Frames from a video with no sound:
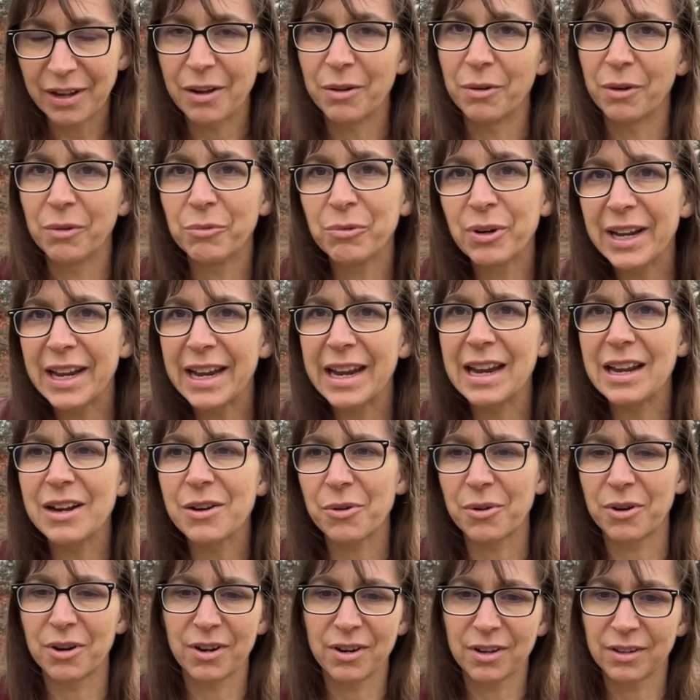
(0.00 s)
read,
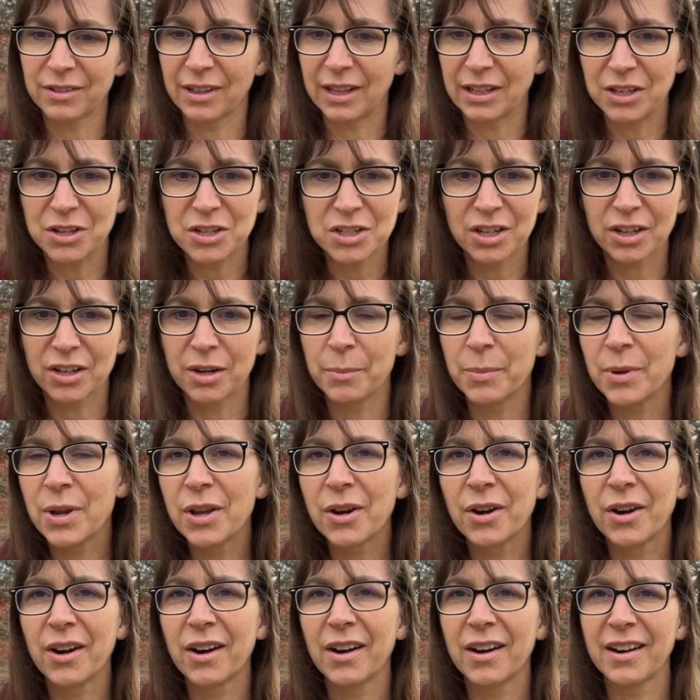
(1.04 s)
or like use your
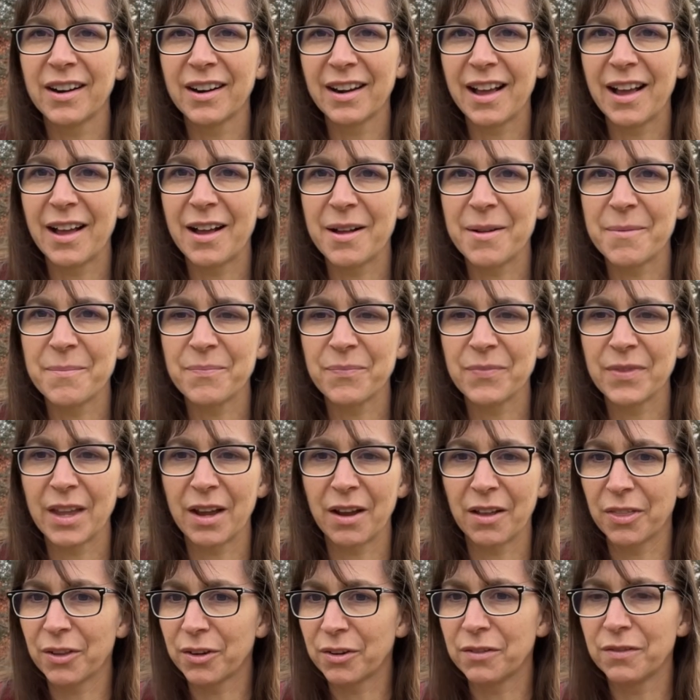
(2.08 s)
computer
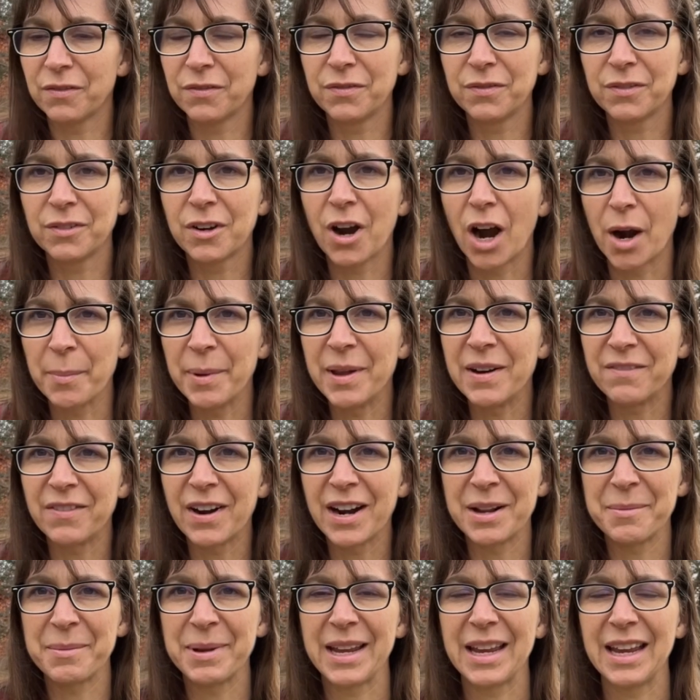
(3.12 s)
on the carpet in front
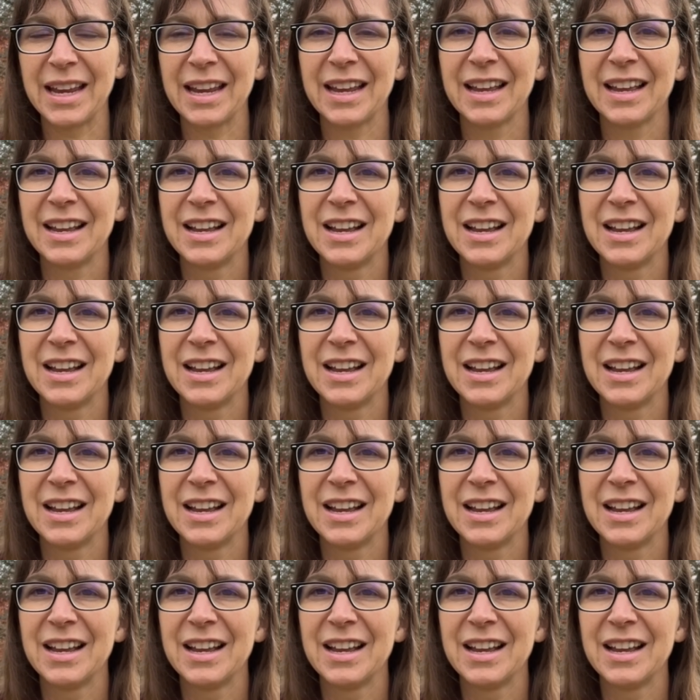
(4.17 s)
of me,